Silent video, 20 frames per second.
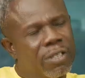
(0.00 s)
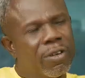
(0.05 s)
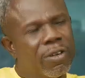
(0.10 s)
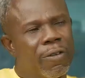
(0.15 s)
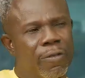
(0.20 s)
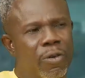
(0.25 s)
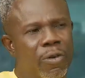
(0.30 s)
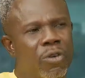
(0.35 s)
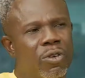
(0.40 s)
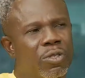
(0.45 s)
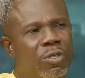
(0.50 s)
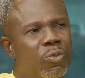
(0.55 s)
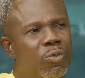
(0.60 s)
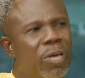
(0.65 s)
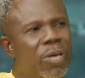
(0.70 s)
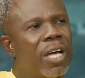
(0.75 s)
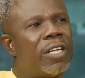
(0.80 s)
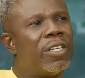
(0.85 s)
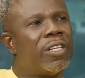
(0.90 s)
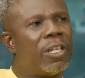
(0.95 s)
of course,
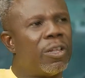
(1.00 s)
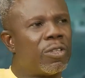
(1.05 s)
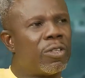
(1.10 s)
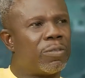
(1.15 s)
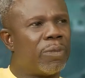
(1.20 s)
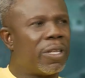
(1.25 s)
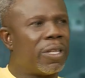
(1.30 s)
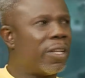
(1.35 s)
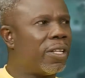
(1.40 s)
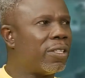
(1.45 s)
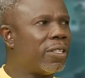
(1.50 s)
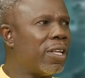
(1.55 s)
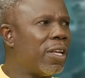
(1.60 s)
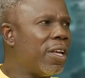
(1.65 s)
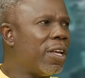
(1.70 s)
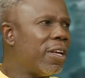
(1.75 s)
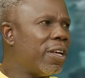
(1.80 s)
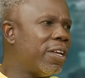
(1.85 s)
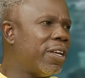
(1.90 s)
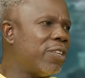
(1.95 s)
we are jealous, but then
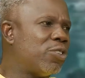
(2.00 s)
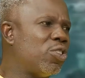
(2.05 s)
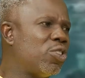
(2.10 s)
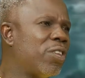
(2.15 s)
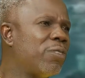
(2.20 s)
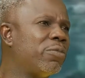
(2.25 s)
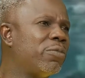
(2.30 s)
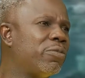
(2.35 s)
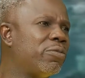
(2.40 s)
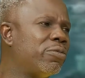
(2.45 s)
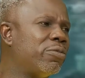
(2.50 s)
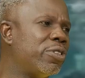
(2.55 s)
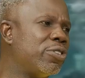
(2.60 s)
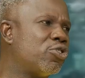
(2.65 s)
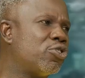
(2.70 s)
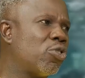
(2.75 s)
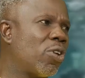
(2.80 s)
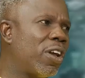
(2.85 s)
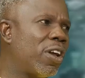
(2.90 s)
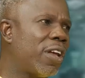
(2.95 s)
it shouldn't
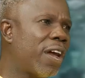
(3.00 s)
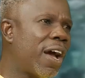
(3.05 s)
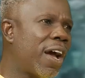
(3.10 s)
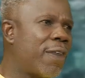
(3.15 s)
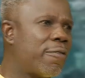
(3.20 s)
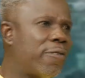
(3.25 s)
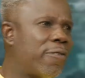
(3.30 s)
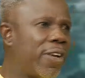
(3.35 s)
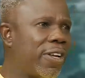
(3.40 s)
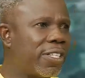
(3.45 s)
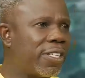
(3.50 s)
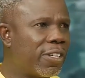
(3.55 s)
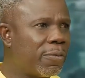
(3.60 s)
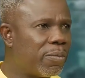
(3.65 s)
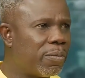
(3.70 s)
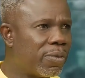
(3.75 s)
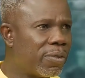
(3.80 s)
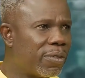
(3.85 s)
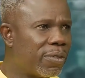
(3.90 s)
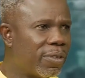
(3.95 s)
destroy our
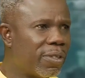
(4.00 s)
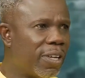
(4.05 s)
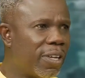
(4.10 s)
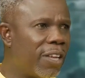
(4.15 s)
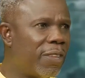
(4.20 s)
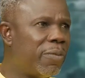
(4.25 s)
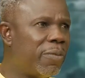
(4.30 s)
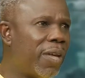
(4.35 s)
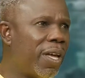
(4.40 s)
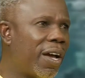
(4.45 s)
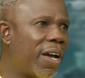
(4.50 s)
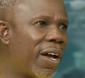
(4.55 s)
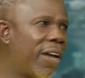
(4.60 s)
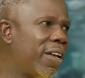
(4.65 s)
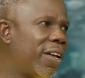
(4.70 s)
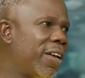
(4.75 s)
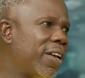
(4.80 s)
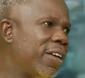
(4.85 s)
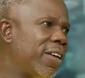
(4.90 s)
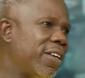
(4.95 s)
friendship. Ebia,
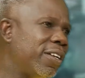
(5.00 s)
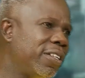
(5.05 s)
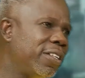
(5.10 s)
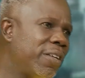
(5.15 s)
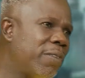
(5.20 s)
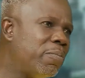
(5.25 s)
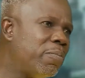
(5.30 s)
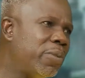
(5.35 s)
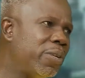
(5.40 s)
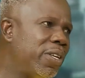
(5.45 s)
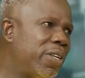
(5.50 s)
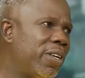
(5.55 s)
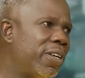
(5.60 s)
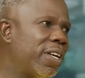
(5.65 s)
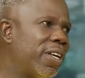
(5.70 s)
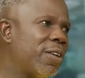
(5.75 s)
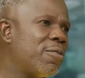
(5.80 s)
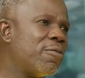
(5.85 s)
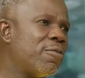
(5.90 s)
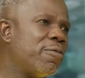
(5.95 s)
I
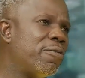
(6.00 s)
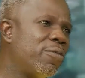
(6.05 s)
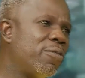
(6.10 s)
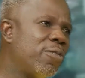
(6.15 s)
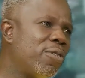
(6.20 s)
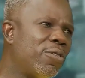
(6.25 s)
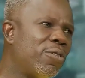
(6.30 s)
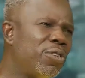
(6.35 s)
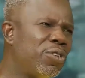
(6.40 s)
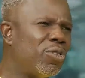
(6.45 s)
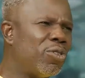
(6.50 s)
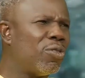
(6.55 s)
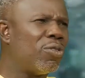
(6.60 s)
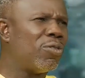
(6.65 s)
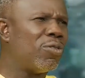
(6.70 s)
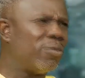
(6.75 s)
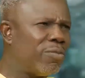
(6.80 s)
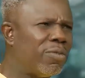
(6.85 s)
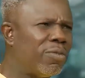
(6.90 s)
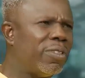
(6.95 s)
don't know, for you
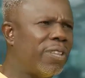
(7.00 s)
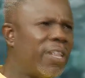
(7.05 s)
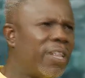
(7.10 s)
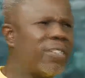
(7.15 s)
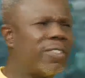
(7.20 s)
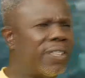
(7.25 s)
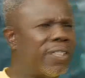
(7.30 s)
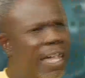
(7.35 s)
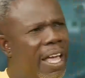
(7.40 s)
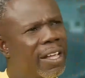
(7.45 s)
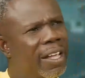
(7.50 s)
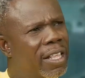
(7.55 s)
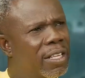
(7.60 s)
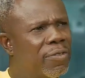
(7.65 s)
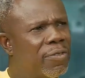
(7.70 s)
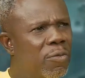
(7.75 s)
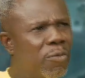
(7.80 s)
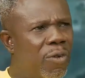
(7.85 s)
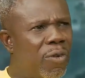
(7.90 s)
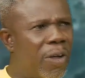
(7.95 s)
know, there's likeness
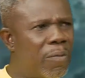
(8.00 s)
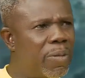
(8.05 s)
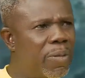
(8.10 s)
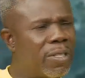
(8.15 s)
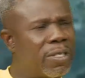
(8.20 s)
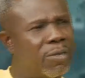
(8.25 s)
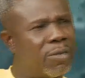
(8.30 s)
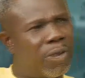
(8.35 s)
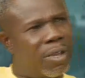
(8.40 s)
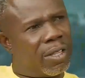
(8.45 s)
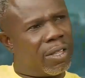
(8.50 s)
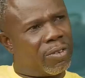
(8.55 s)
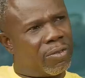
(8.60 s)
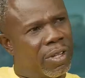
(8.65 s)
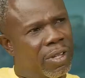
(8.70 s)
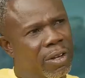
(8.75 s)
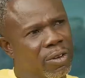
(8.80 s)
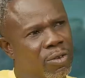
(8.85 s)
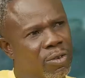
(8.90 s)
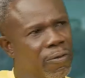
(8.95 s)
from one person, one
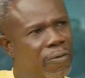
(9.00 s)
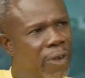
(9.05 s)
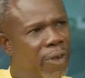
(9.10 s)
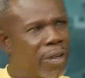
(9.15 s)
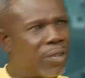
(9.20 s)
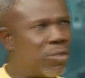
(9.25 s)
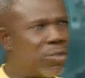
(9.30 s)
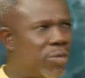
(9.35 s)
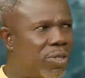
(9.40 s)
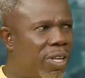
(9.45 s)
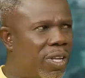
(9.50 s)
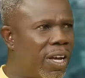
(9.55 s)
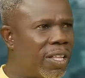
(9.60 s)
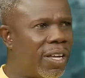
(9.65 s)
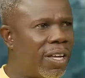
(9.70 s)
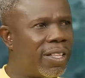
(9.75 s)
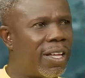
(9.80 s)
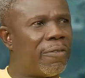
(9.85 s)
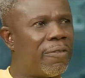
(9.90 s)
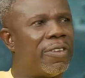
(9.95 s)
of your friends to the
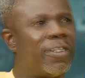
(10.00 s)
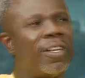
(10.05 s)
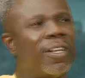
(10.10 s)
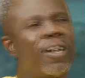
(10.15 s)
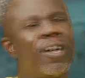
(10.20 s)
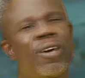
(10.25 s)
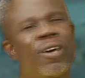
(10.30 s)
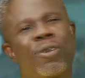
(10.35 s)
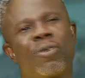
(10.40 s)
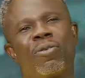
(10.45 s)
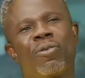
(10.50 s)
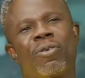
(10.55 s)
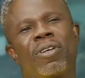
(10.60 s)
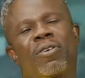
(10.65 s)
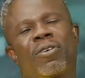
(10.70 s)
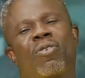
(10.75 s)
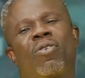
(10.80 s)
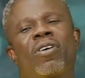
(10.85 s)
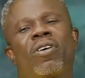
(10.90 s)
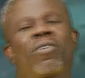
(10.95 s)
other. Not for the oh,
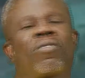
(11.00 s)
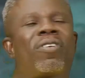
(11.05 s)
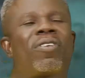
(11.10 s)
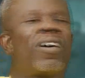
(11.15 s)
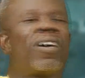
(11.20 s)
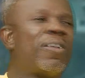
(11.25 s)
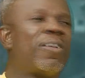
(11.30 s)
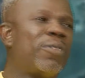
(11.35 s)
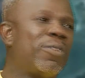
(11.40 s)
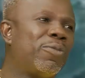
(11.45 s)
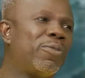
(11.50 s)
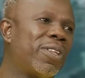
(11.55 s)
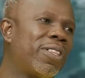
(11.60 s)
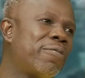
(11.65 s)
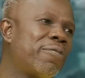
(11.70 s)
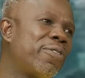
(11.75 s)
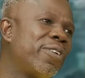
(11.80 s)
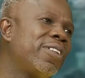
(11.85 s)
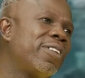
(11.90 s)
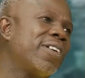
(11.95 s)
you call your crowd, and when you were
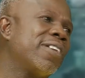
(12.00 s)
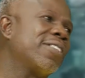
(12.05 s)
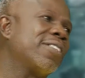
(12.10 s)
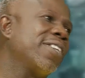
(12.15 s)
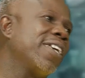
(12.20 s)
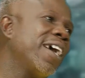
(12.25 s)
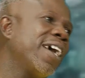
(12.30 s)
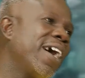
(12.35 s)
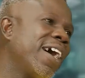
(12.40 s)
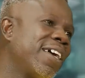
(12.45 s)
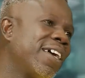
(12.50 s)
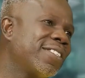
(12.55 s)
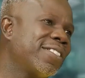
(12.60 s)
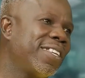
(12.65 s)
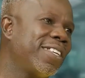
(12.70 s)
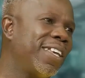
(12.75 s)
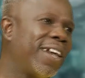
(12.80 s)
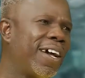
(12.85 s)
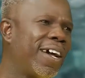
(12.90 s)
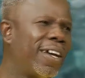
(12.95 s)
down for it, say you
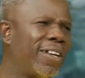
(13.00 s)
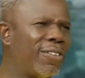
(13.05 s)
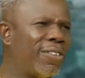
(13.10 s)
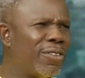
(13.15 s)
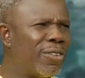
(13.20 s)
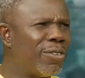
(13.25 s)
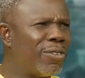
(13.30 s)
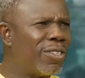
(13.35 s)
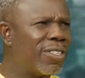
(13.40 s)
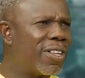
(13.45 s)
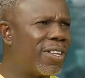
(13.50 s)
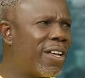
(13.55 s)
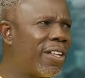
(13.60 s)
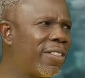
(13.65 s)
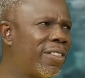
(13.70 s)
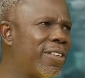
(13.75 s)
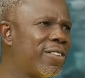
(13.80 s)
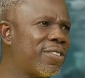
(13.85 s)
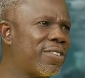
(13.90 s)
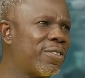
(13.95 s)
know, those kind
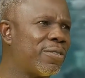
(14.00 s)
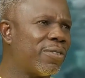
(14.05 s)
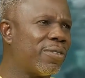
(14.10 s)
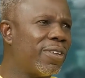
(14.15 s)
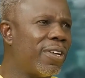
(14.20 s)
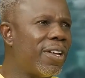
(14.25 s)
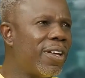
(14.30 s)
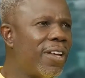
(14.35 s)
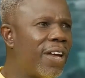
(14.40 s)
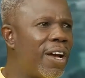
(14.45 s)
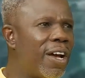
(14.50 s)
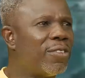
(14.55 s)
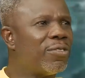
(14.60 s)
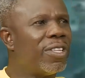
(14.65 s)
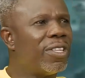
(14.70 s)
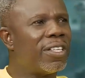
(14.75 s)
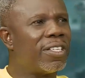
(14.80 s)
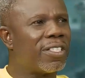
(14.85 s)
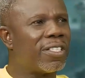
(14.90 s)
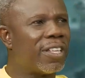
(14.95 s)
of things. So I just
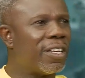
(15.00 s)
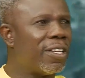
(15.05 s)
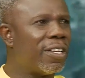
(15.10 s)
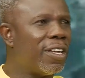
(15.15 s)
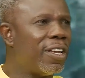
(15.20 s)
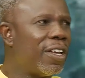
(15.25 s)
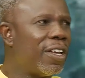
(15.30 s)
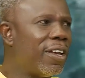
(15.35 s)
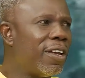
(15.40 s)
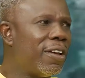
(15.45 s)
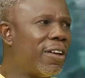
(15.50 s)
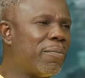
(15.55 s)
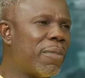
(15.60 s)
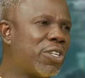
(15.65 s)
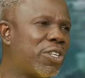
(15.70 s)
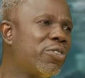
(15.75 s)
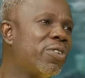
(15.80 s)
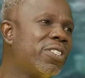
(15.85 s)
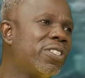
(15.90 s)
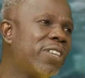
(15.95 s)
need to say
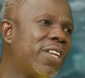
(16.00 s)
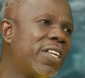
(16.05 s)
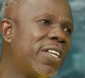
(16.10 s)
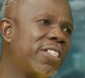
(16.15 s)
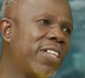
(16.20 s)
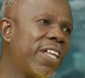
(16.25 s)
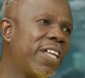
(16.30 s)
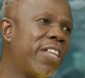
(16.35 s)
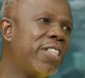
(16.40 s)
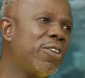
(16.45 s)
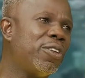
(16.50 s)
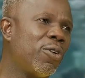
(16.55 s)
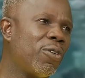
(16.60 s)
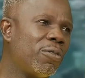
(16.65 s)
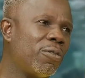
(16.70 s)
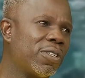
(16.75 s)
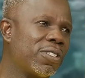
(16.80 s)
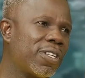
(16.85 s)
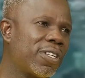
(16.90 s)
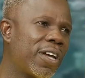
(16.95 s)
maturity and shall
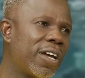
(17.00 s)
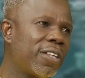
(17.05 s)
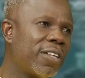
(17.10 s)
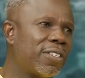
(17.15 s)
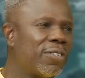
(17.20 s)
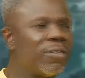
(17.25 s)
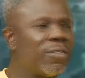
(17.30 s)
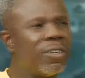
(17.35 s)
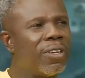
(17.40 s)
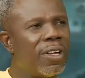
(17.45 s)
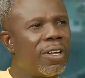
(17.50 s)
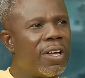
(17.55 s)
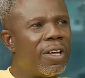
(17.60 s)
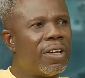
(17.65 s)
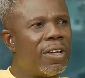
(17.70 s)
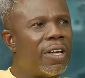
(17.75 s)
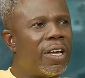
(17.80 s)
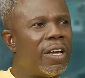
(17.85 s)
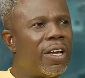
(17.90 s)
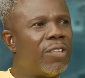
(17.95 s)
science, you know.
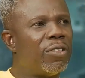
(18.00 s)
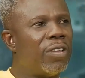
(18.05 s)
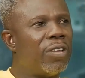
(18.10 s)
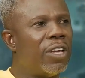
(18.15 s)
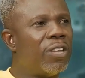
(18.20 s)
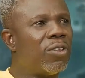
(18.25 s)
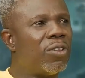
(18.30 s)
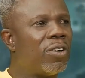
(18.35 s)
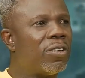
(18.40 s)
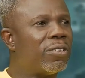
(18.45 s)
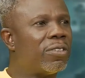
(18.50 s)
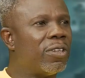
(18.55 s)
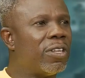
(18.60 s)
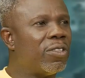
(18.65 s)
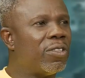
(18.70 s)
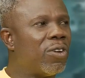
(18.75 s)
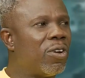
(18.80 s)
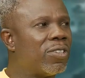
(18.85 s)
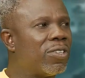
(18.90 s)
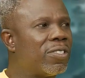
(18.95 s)

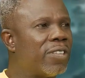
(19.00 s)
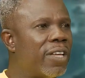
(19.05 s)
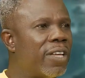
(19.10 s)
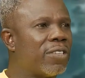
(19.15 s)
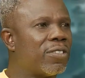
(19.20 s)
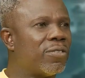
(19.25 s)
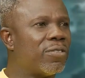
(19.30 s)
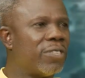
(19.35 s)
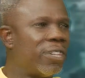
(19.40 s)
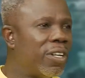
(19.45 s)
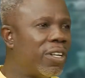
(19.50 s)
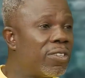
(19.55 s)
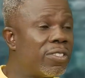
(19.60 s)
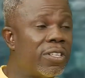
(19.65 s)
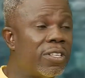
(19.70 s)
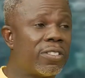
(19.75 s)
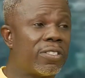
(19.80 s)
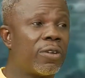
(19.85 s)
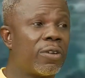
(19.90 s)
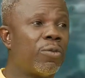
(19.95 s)
In all sense,
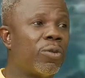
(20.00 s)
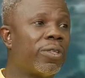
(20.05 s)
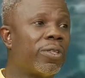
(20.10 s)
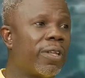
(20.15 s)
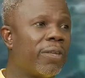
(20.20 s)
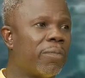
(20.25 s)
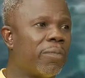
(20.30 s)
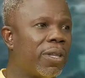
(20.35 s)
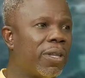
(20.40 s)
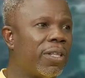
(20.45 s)
jealousy is a good thing, but